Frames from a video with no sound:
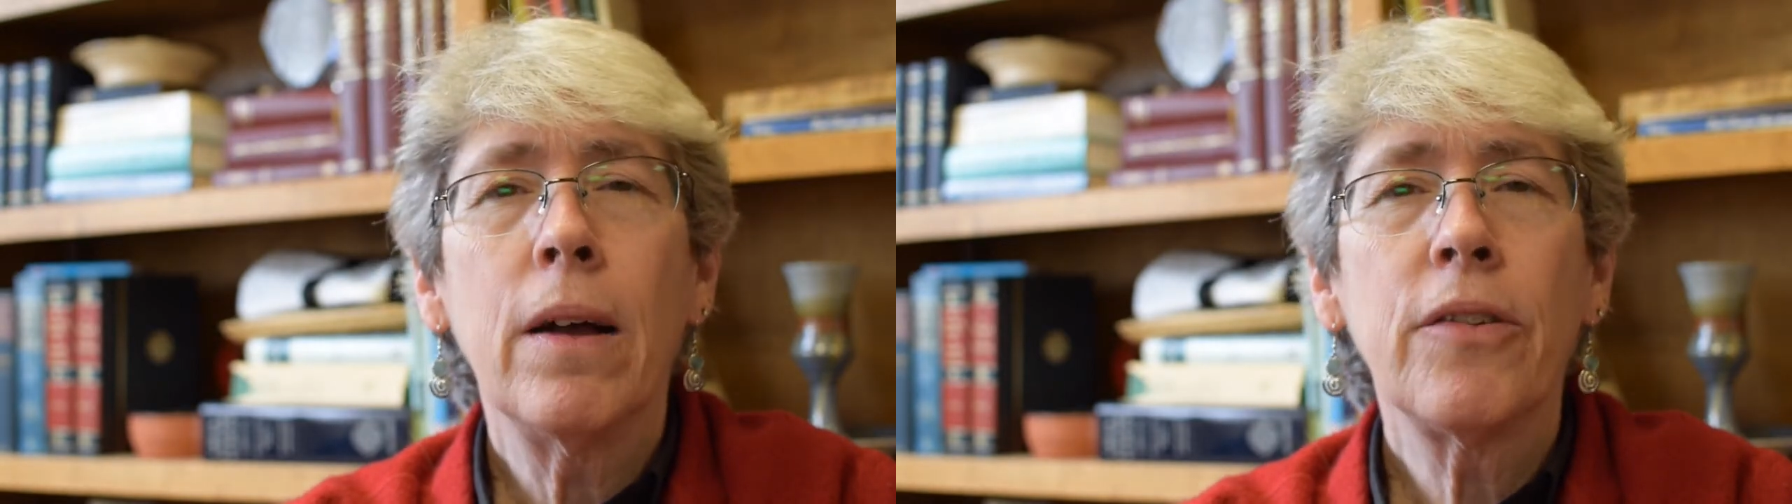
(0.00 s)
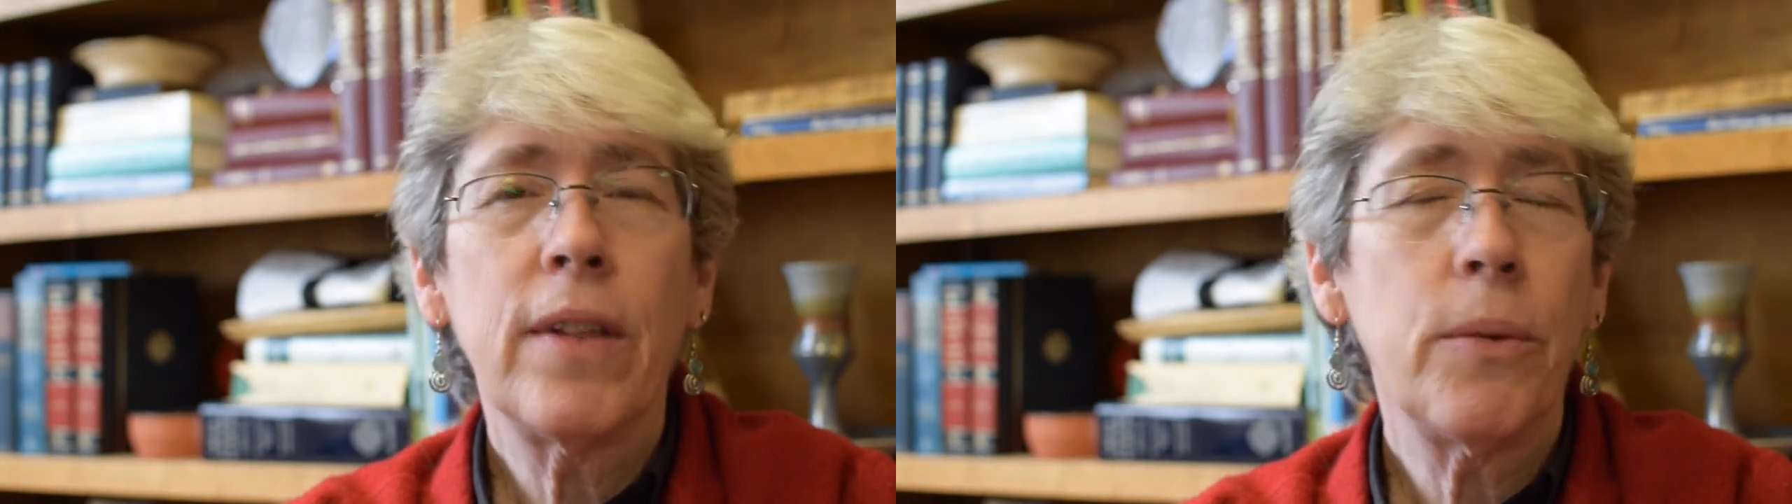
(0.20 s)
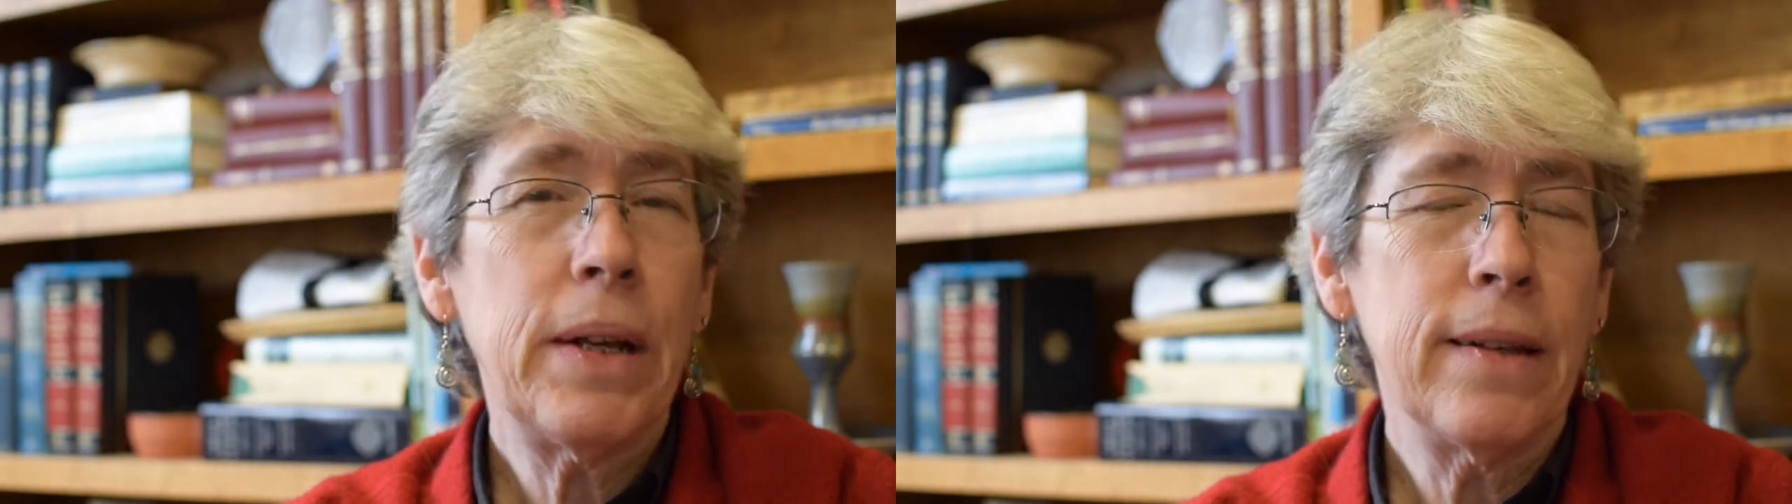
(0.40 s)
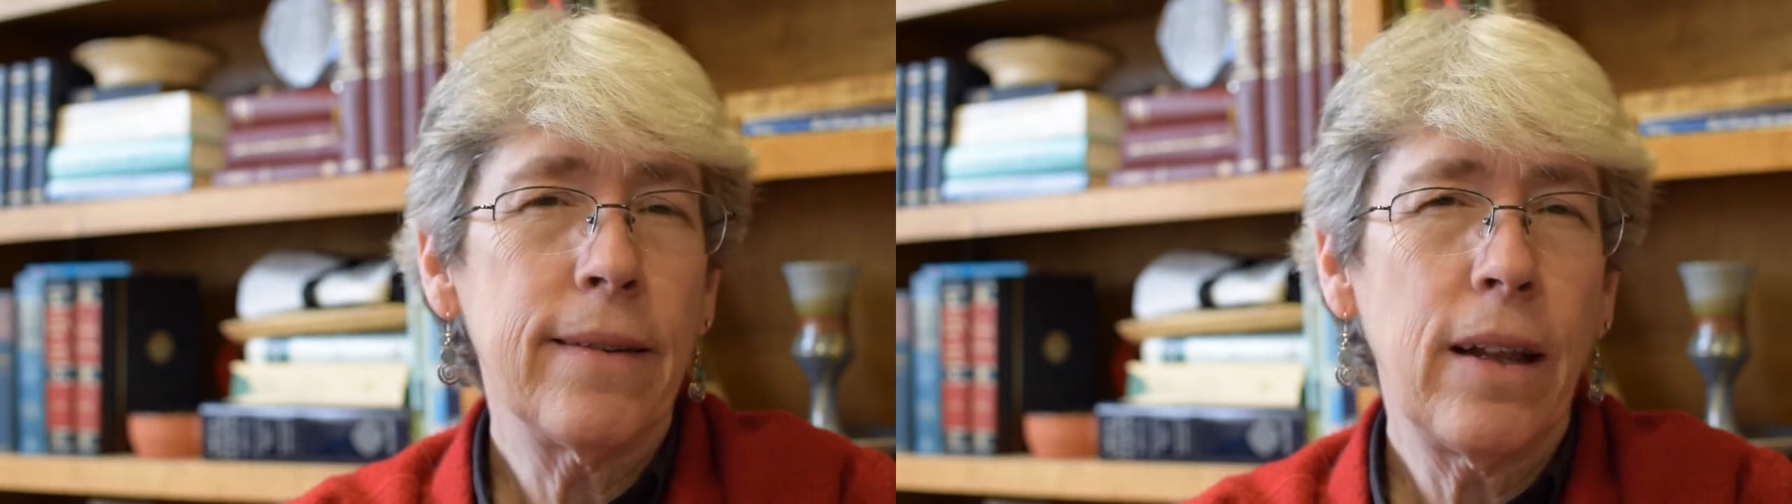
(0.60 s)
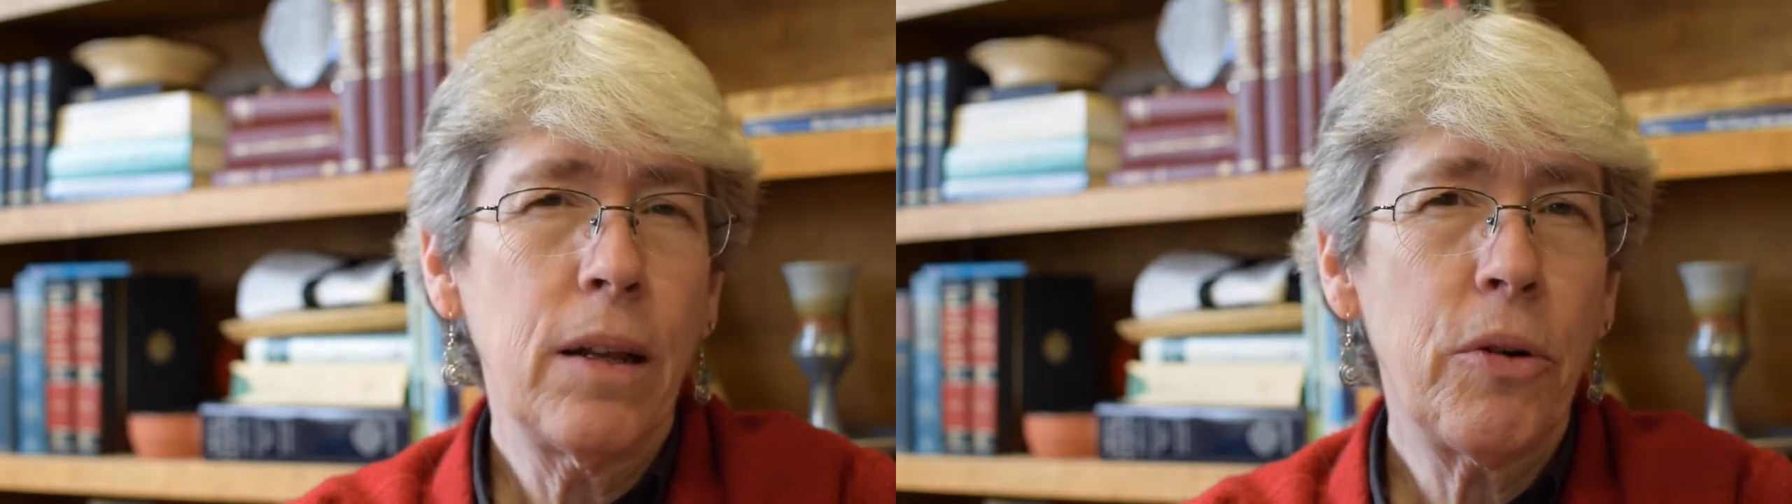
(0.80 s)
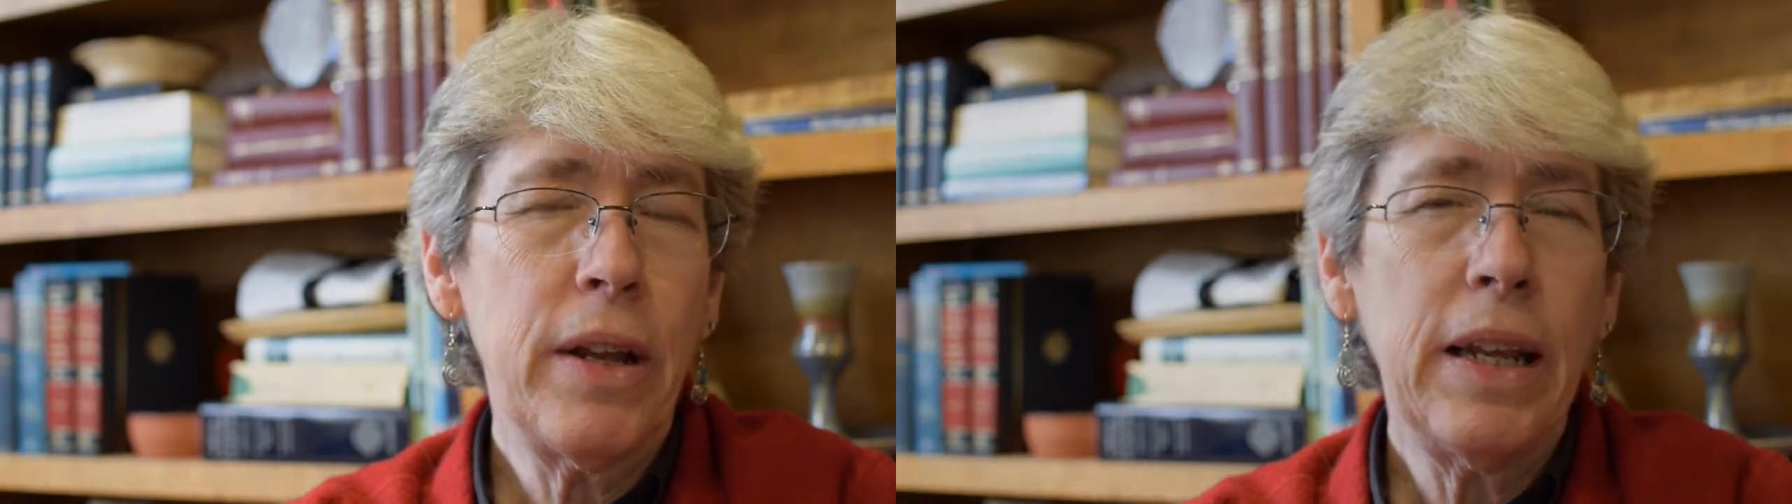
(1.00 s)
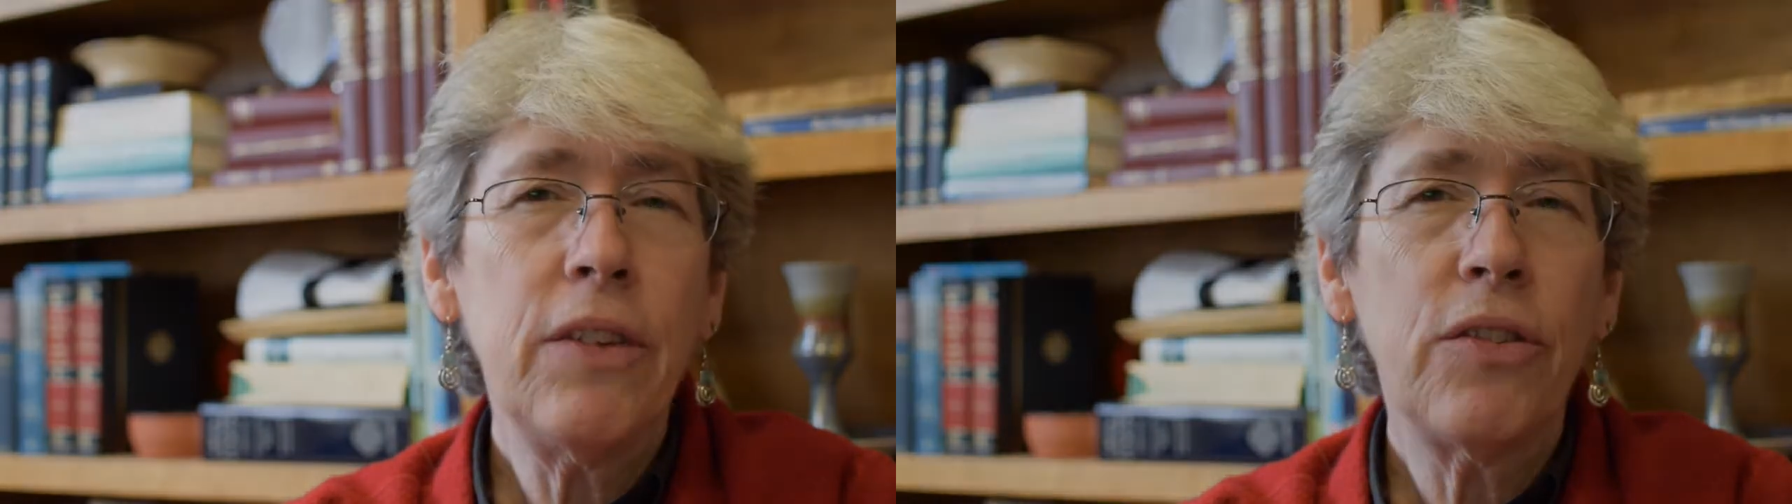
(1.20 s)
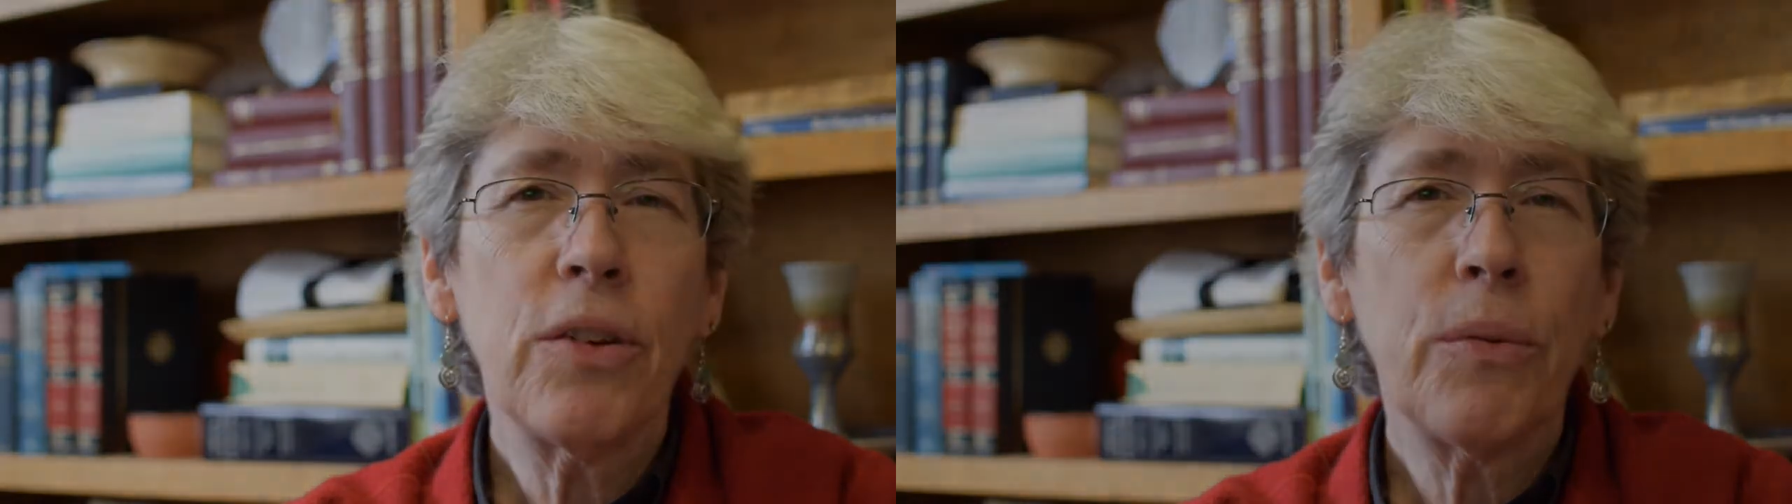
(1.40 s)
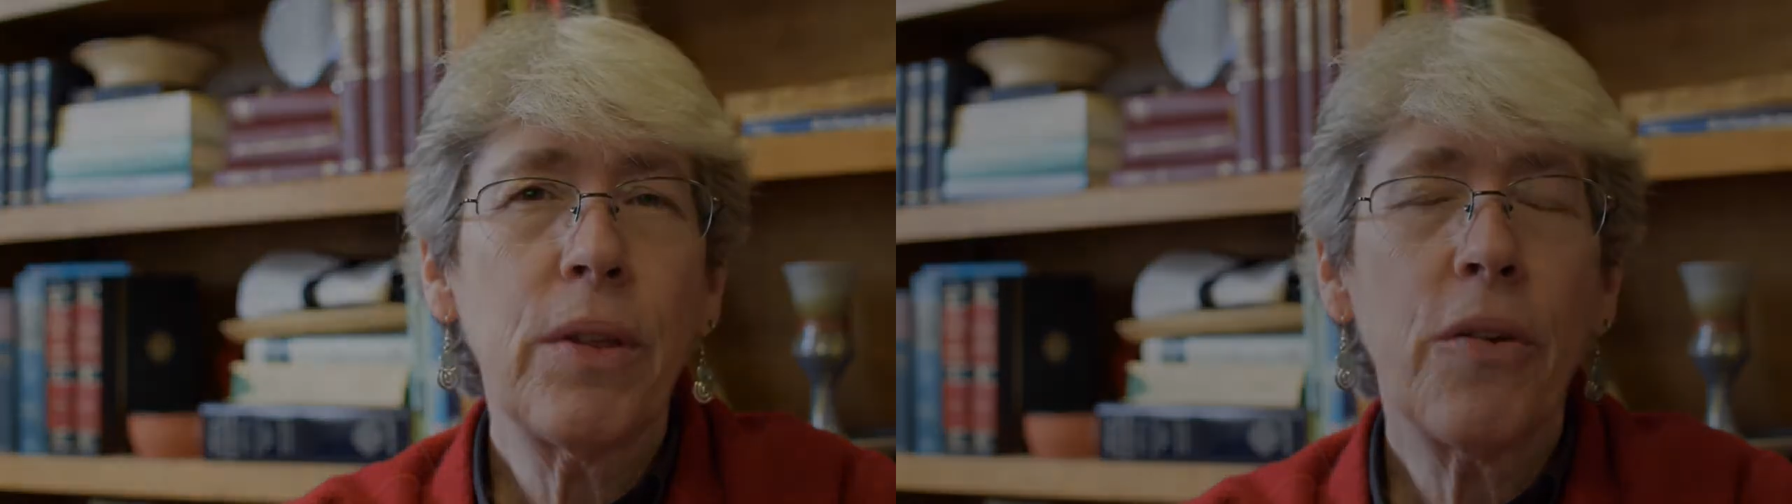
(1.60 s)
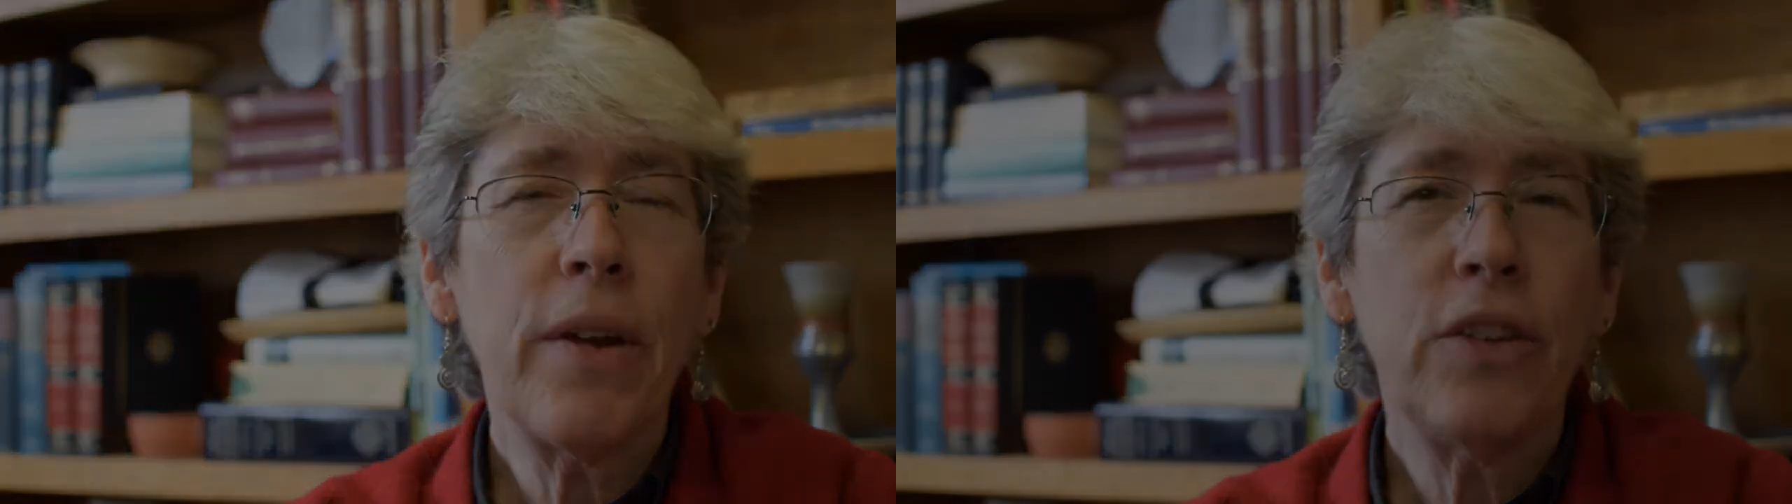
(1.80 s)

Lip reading: so that we can celebrate Easter with great